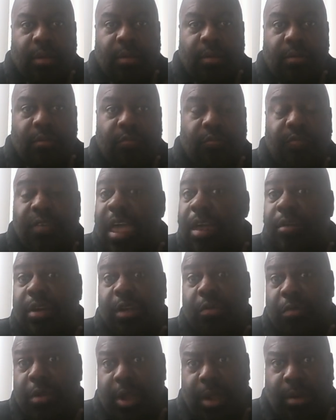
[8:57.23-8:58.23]
Very
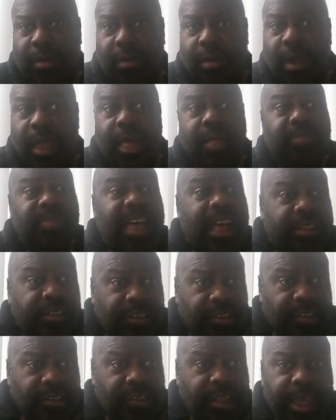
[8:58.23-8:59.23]
rare. That's
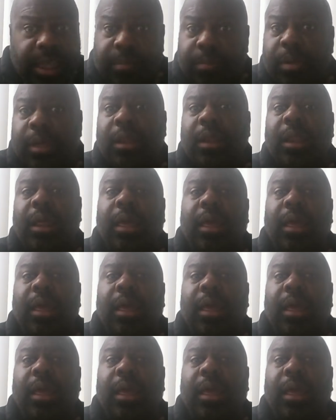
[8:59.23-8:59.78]
a statement